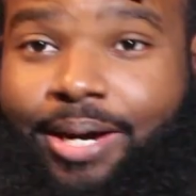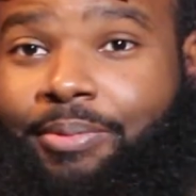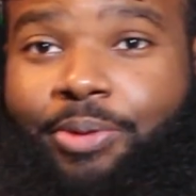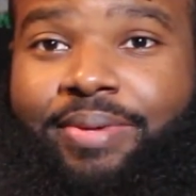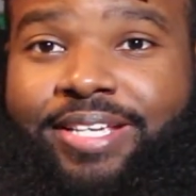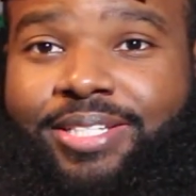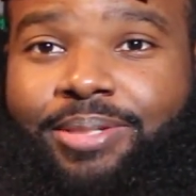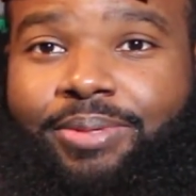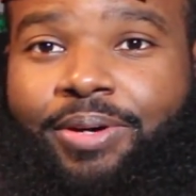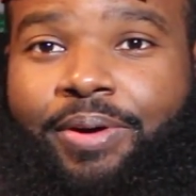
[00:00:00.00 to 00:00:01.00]
I'm gonna open these
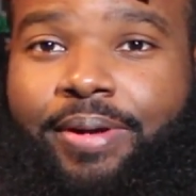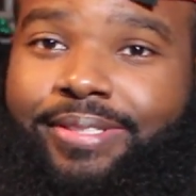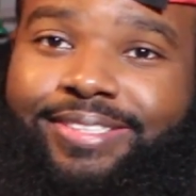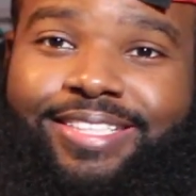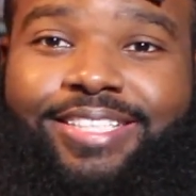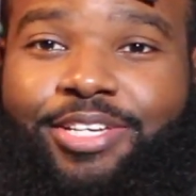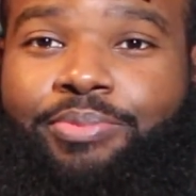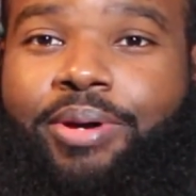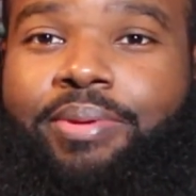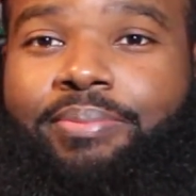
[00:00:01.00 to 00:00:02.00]
up though. Just say
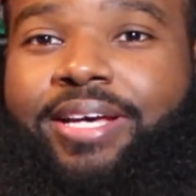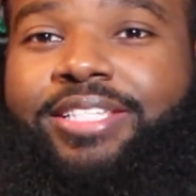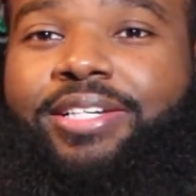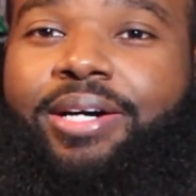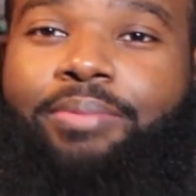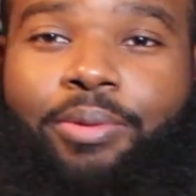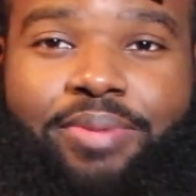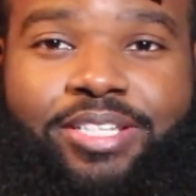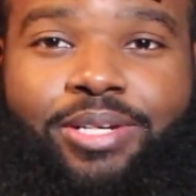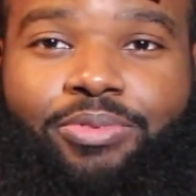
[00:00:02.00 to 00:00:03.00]
your boy been blessed. I'm gonna
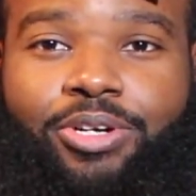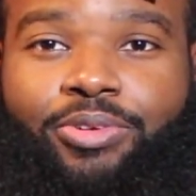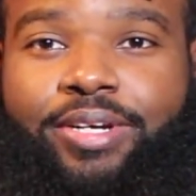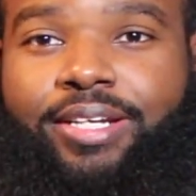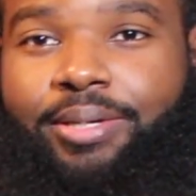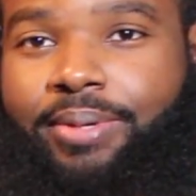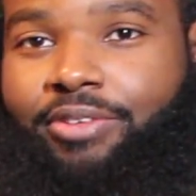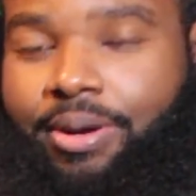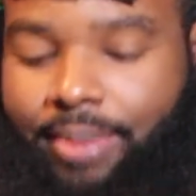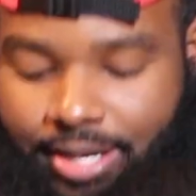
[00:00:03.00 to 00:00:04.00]
open these up real quick, then we'll get right